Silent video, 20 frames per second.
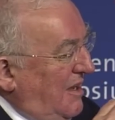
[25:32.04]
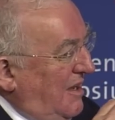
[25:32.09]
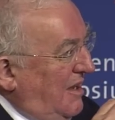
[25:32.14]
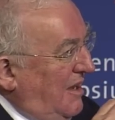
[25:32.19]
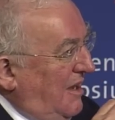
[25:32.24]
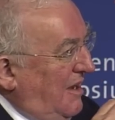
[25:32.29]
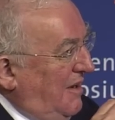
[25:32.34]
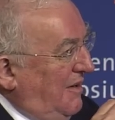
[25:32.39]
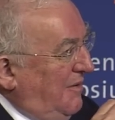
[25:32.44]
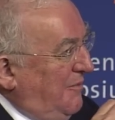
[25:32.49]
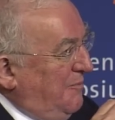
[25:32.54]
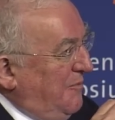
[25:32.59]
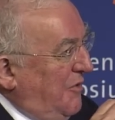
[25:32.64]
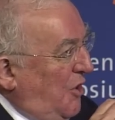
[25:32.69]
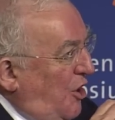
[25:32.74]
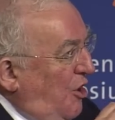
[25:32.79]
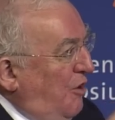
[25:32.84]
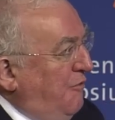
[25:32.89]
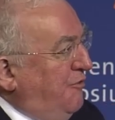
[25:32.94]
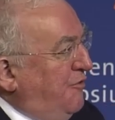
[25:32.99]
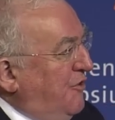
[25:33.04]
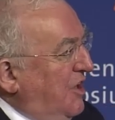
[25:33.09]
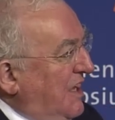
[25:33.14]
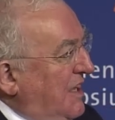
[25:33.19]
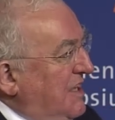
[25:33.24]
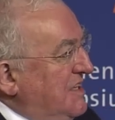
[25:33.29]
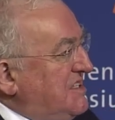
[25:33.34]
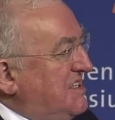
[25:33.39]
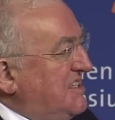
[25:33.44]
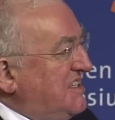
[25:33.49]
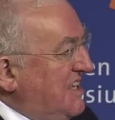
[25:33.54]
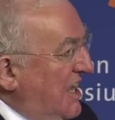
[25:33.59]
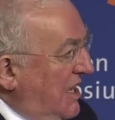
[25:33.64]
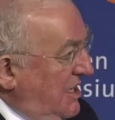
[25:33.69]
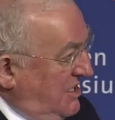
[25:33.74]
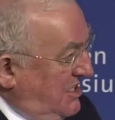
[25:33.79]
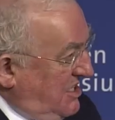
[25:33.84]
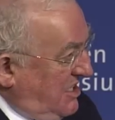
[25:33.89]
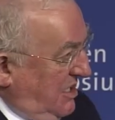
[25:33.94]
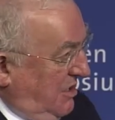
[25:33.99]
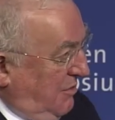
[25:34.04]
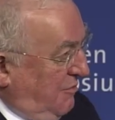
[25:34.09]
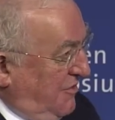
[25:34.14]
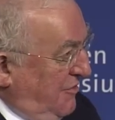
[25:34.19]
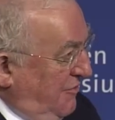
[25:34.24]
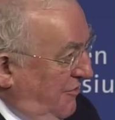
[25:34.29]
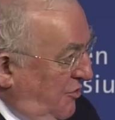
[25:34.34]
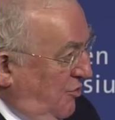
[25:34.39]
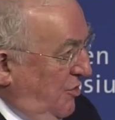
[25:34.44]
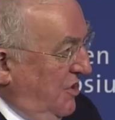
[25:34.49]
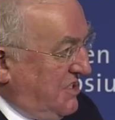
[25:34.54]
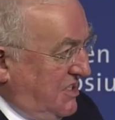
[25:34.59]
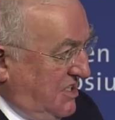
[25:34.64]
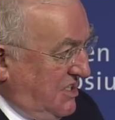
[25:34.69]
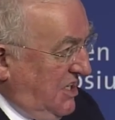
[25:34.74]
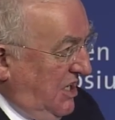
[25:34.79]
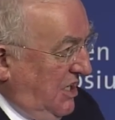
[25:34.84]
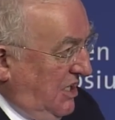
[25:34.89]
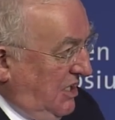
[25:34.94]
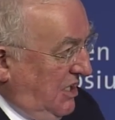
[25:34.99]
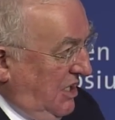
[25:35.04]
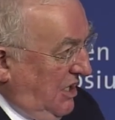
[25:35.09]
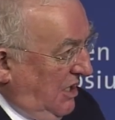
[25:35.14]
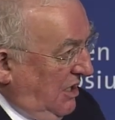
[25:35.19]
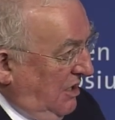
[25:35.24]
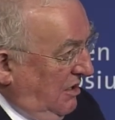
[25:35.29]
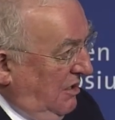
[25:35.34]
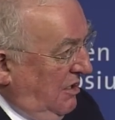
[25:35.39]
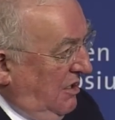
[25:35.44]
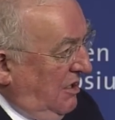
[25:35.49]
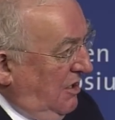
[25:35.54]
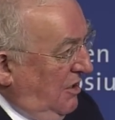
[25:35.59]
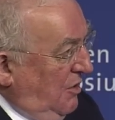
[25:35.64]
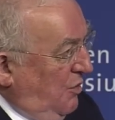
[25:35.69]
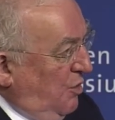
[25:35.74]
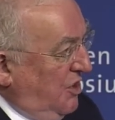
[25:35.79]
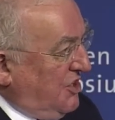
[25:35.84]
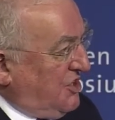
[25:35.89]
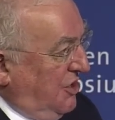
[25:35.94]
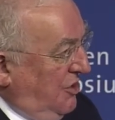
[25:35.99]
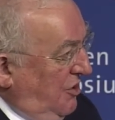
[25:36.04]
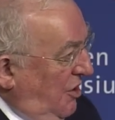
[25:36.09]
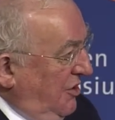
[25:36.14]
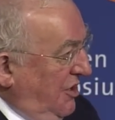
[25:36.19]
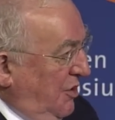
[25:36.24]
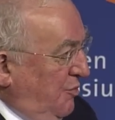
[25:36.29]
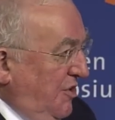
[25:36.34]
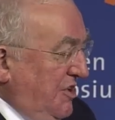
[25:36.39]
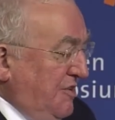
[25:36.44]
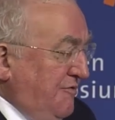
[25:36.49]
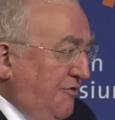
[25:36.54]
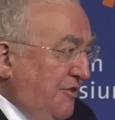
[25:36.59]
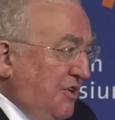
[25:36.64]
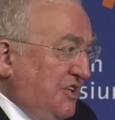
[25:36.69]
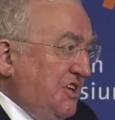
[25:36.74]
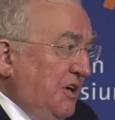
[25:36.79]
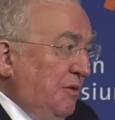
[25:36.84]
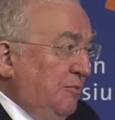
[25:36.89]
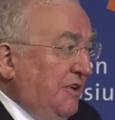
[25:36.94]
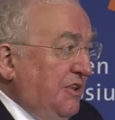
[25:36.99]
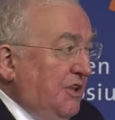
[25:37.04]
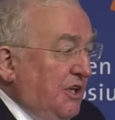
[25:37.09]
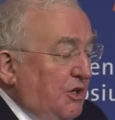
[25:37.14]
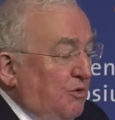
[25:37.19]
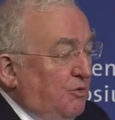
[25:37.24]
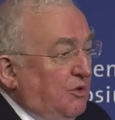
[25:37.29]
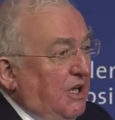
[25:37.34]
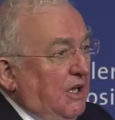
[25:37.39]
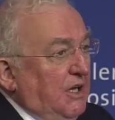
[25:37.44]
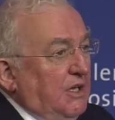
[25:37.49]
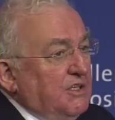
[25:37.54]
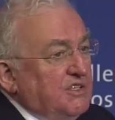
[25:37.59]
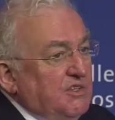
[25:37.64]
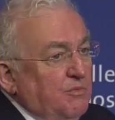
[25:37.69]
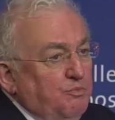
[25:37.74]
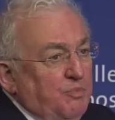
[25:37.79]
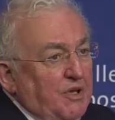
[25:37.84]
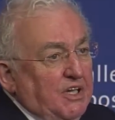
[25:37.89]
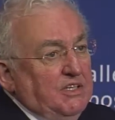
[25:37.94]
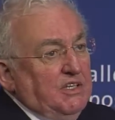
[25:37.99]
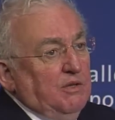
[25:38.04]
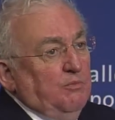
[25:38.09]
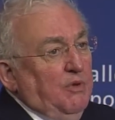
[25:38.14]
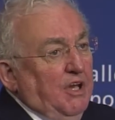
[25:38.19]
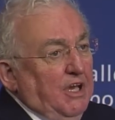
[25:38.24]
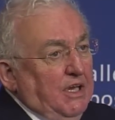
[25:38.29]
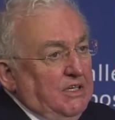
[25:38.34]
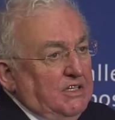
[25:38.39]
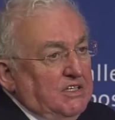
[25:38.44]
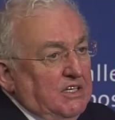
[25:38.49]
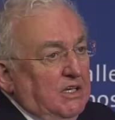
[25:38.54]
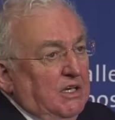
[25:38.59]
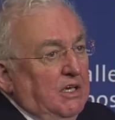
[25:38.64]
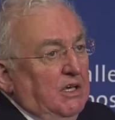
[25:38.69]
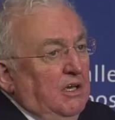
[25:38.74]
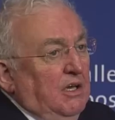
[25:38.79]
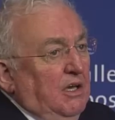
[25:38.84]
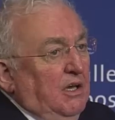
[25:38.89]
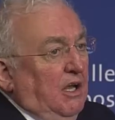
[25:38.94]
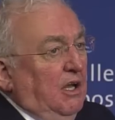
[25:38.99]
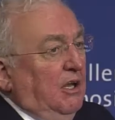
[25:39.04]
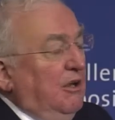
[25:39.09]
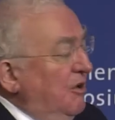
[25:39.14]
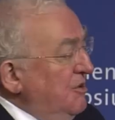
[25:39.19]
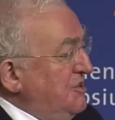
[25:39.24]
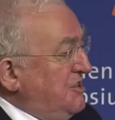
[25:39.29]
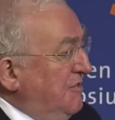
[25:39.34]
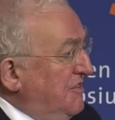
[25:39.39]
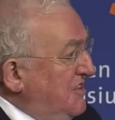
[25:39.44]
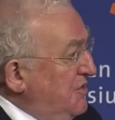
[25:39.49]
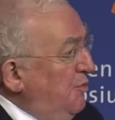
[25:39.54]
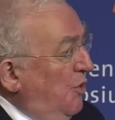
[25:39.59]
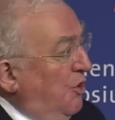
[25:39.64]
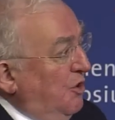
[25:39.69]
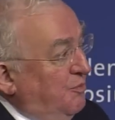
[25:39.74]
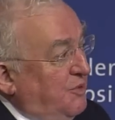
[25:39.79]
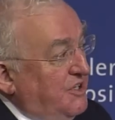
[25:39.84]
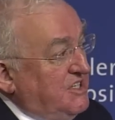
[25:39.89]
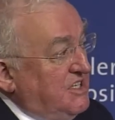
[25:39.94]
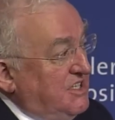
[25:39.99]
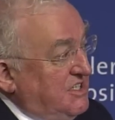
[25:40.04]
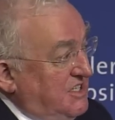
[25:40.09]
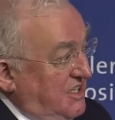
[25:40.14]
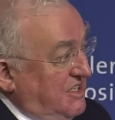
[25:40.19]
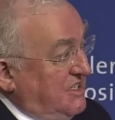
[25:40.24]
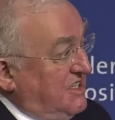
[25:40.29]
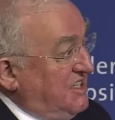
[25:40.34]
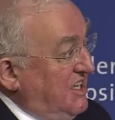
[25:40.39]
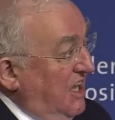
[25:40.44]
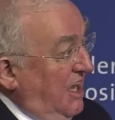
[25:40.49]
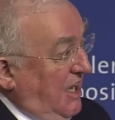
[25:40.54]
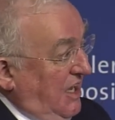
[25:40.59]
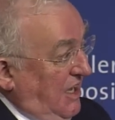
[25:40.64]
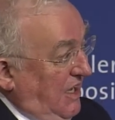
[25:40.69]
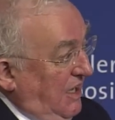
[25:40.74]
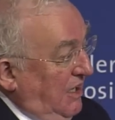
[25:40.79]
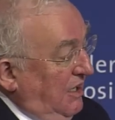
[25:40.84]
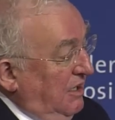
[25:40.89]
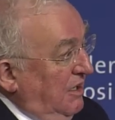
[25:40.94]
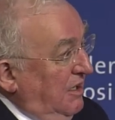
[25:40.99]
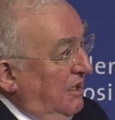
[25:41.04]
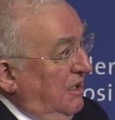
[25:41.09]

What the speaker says: offering incentives for risk-taking, which are not at present? For example, in the UK, there's a big debate. Lots of small businesses say